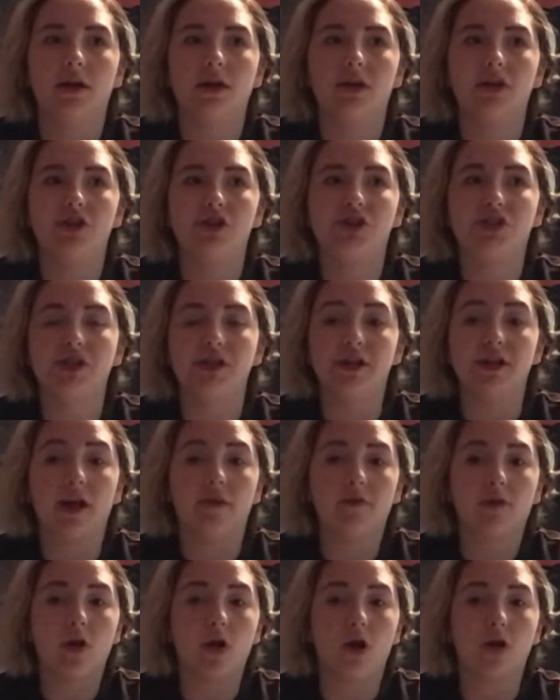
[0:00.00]
she didn't have
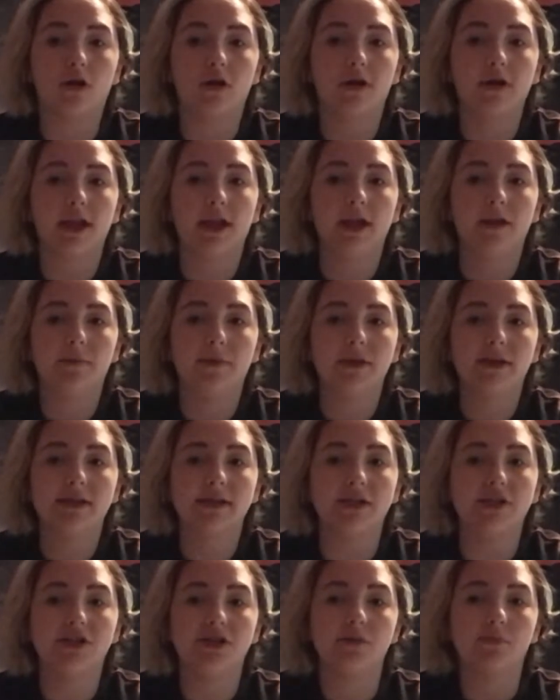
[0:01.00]
a car on campus
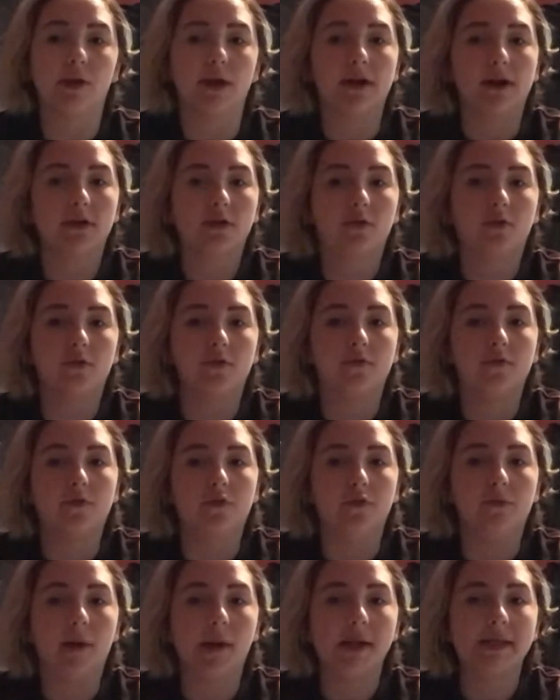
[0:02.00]
and she ran out of cold and
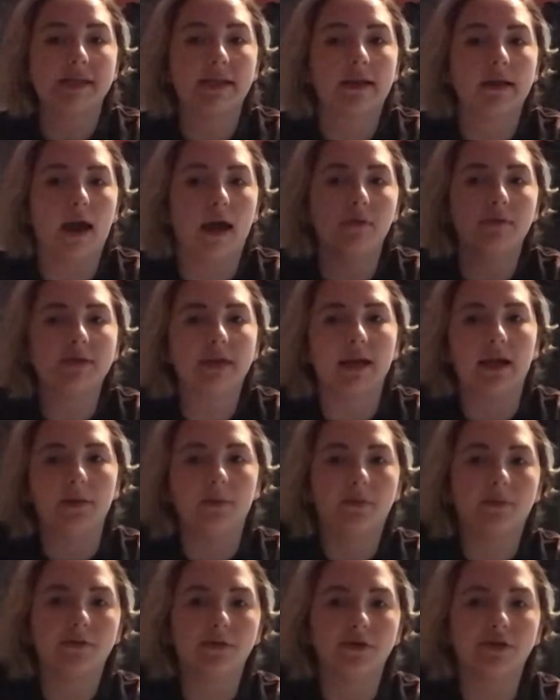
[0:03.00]
flu medicine. I was
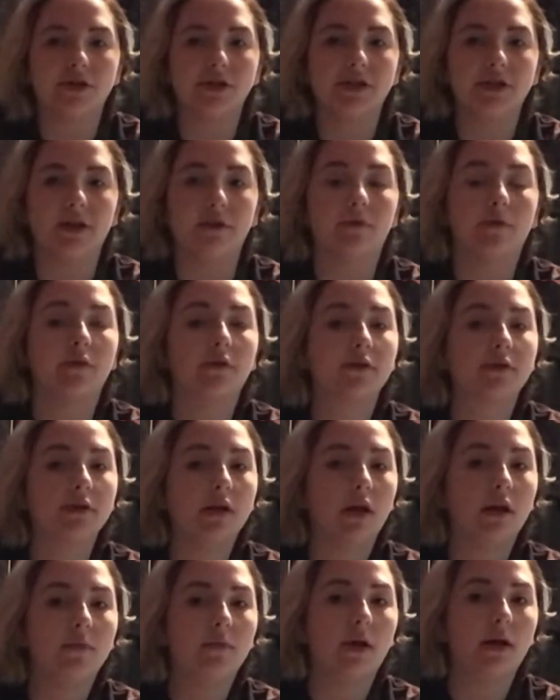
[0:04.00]
able to just give her
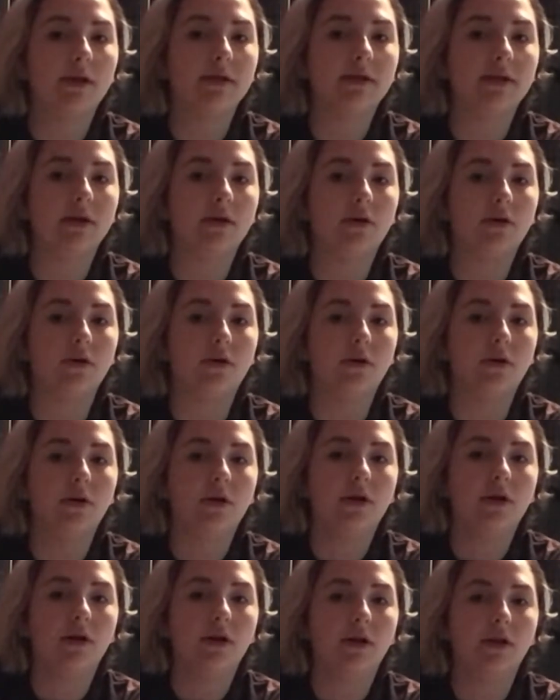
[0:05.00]
some until
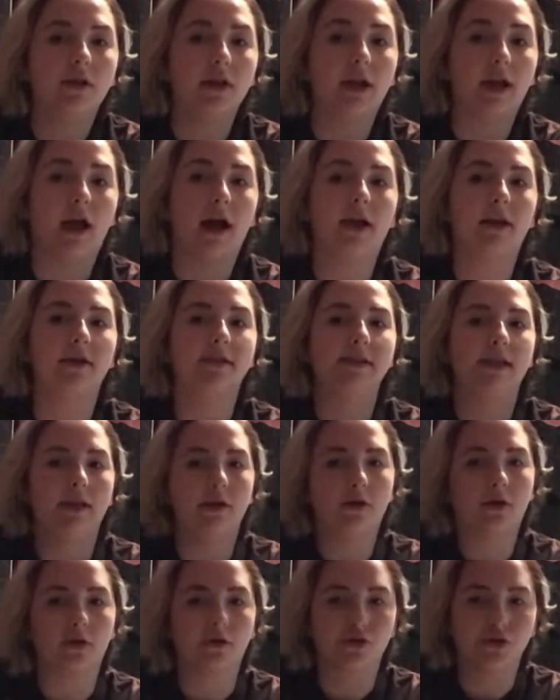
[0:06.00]
like I could take
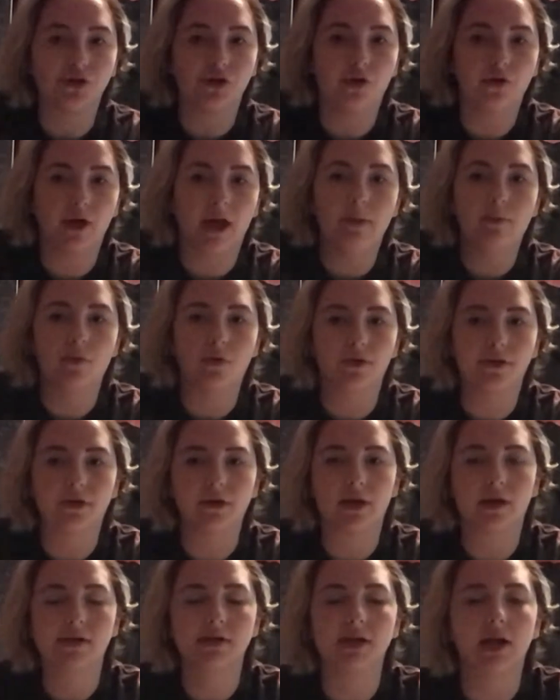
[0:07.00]
her to go get more the
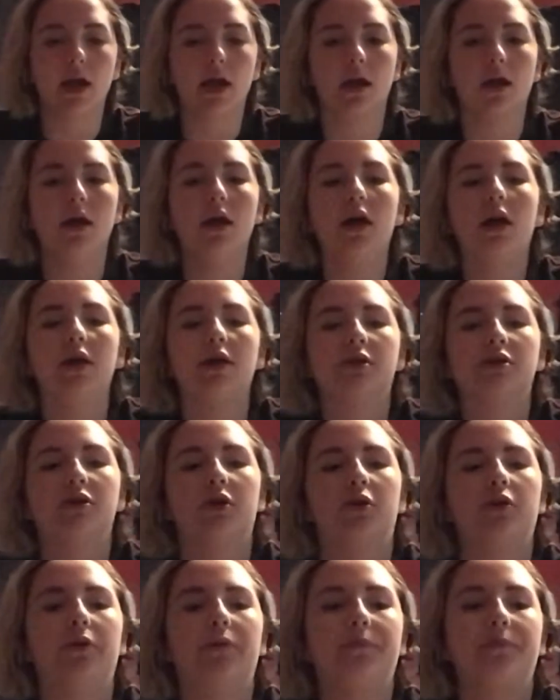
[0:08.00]
next day.
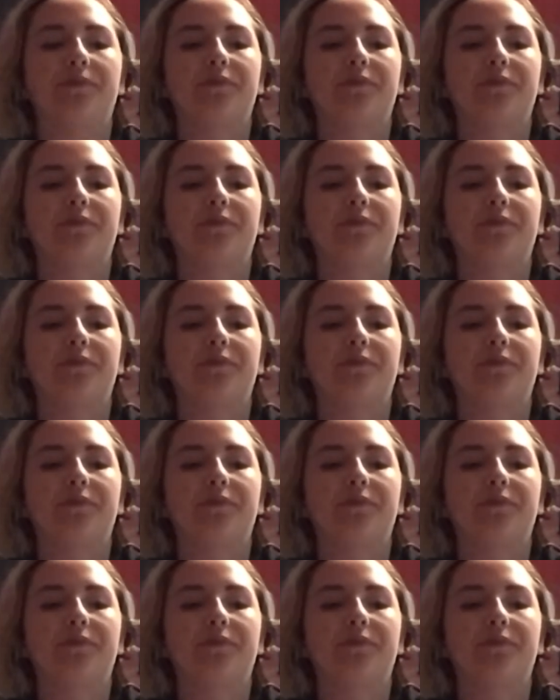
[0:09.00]
So,